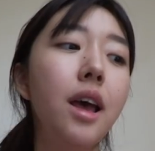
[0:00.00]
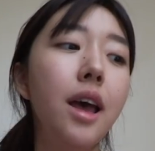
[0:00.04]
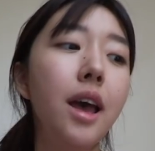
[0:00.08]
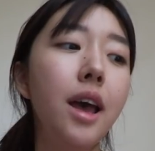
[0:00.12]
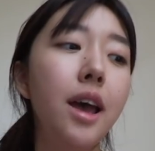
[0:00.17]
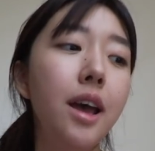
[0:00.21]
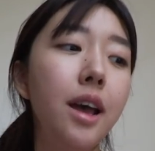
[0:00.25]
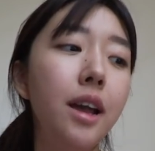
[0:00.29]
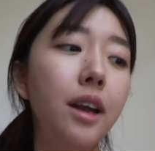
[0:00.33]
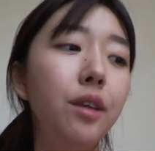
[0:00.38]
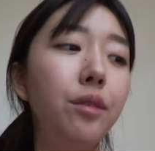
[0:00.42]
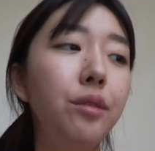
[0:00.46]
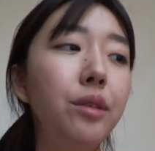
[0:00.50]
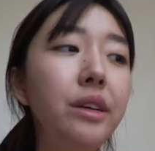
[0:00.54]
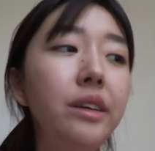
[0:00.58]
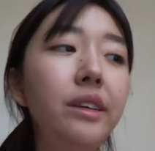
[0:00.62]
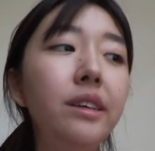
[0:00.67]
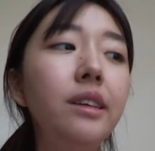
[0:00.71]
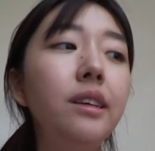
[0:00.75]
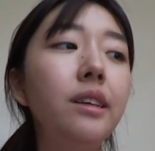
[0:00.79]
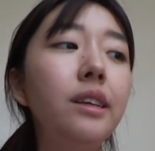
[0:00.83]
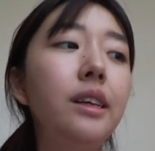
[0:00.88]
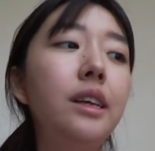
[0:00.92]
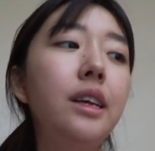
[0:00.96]
And
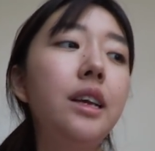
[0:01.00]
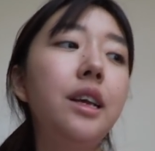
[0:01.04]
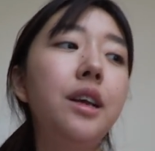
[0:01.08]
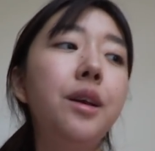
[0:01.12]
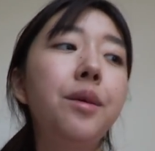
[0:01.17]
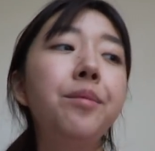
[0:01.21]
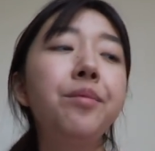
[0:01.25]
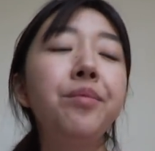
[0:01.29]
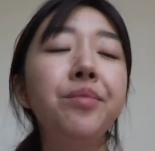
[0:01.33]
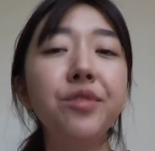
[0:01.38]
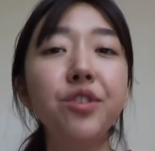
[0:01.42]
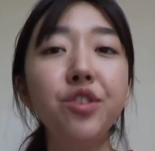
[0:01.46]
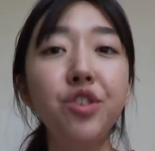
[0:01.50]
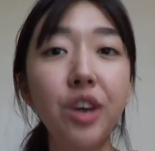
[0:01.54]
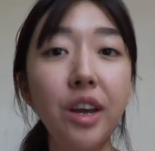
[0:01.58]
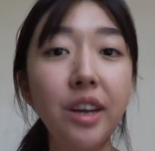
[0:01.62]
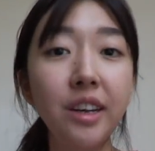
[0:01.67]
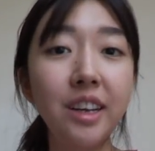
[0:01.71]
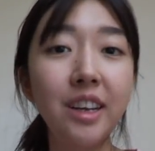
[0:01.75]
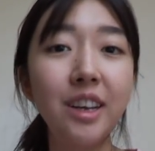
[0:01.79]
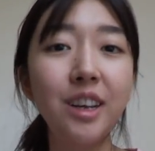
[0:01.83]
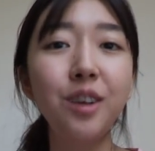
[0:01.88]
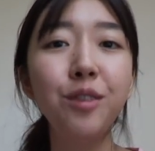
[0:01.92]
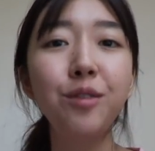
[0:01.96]
recently,
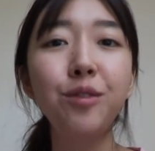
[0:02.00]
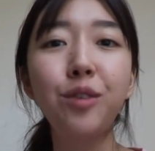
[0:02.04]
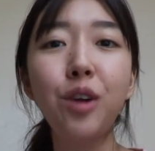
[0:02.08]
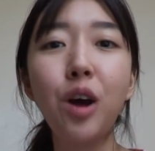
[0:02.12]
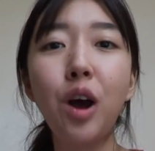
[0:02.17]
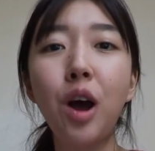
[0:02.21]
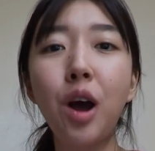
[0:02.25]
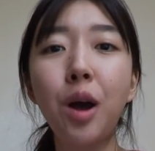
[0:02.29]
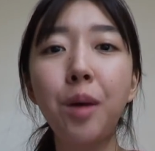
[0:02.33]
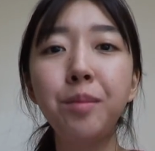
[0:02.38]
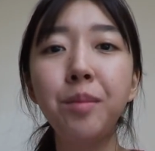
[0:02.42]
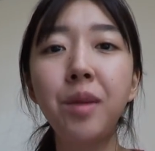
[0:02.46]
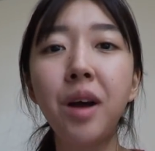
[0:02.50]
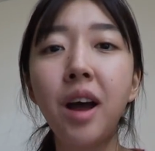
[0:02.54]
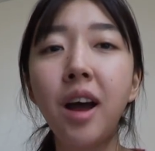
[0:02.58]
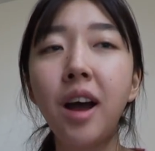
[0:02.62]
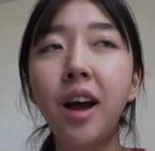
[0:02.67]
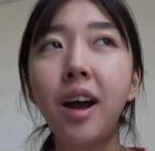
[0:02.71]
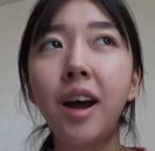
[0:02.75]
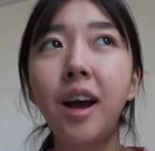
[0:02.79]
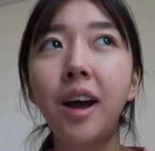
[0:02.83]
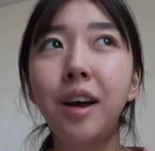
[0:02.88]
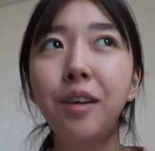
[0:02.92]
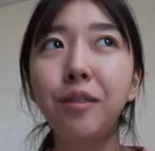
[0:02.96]
Jenny from
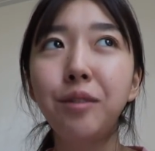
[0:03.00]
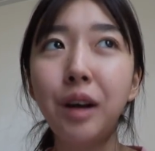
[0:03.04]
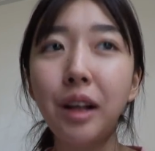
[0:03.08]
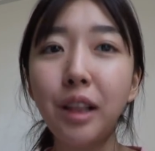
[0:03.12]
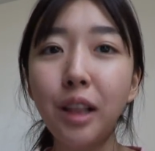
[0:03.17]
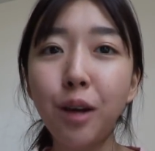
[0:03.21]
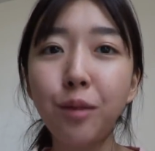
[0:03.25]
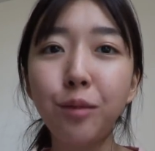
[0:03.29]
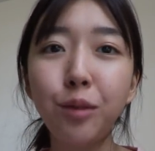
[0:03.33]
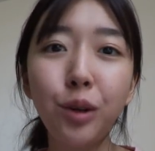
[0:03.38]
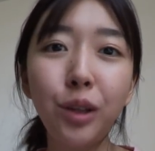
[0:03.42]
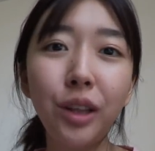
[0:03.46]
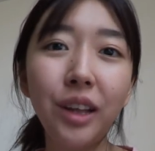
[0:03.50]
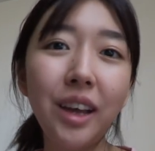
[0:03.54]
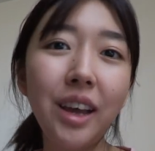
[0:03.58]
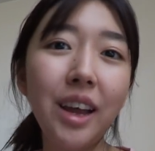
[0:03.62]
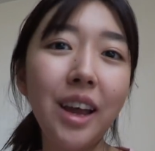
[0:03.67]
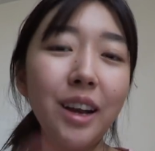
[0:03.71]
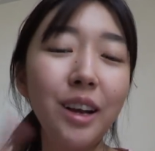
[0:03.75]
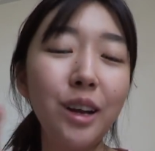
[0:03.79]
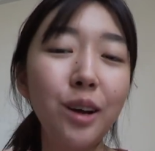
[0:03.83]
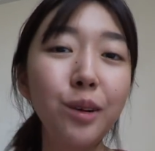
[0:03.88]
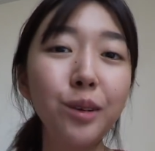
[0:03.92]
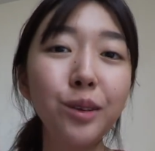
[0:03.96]
Vala Vole
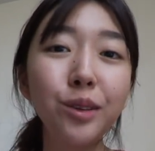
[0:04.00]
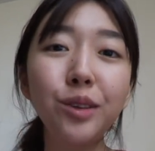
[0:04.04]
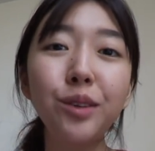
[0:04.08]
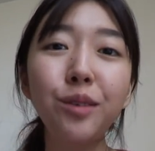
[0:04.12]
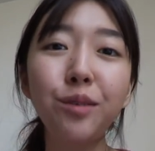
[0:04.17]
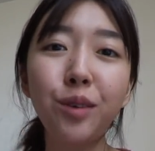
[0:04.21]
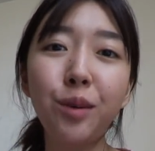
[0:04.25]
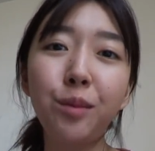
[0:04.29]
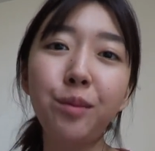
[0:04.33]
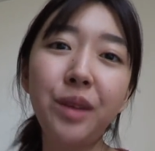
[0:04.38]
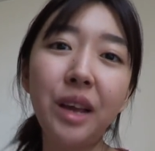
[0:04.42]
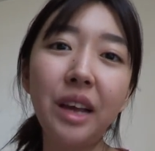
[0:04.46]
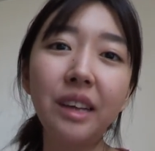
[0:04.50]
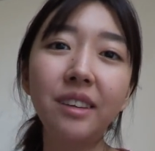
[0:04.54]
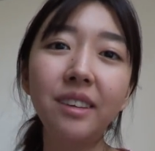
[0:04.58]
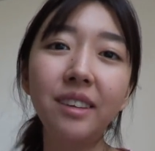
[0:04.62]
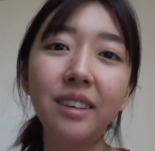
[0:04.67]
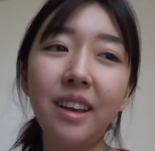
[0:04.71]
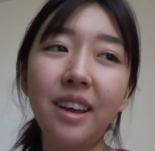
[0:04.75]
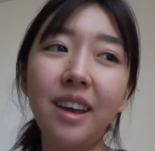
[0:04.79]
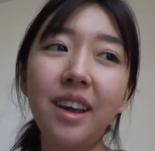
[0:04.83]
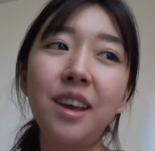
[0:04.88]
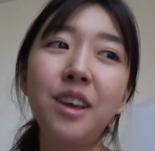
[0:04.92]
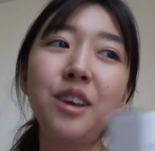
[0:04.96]
and also from
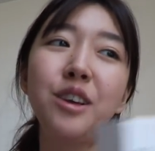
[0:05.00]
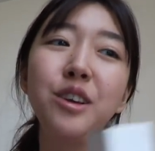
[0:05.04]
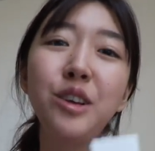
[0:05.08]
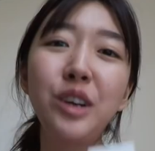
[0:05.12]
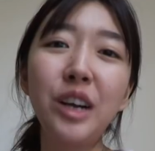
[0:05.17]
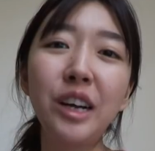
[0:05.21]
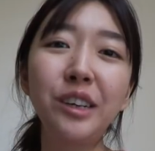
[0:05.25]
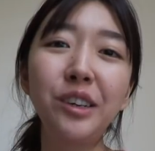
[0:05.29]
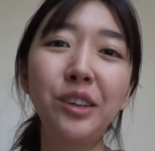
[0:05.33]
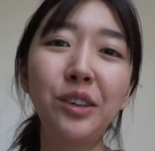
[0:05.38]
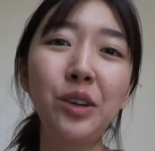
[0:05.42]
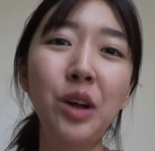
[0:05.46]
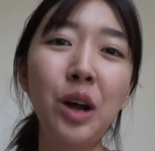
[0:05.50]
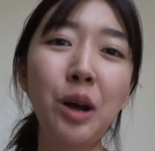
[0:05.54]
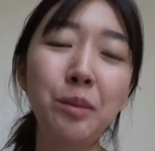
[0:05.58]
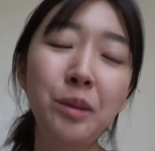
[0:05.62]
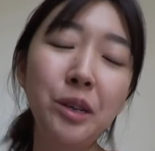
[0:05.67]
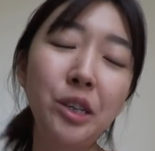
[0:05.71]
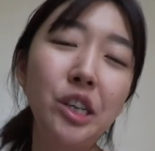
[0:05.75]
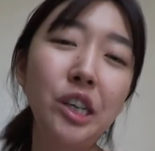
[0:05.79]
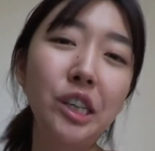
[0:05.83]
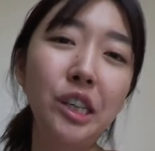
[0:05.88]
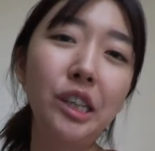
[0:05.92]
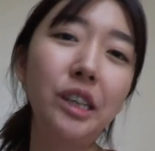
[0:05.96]
Yanse, you guys know how
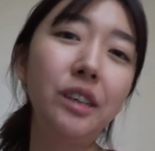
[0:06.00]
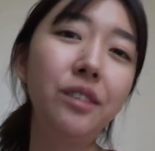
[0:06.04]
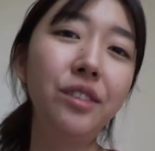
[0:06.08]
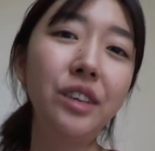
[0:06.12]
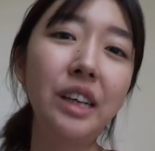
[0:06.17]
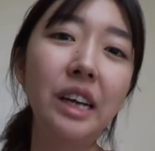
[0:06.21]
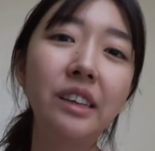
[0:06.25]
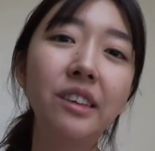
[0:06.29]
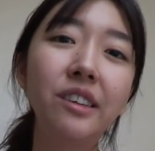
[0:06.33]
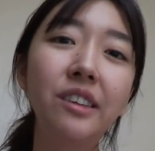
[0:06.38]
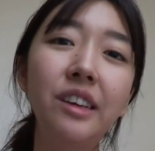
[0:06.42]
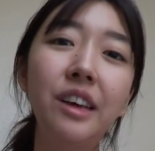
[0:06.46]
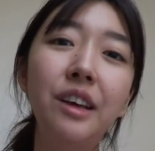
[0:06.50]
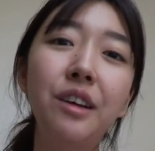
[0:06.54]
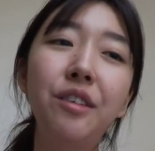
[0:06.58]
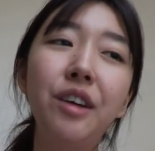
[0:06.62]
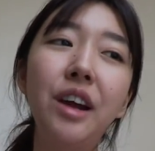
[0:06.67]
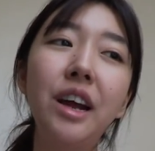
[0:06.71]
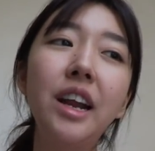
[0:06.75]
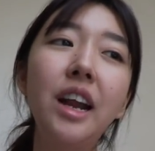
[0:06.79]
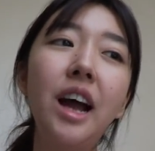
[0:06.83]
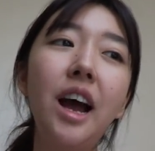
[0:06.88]
much I love Yanse, right?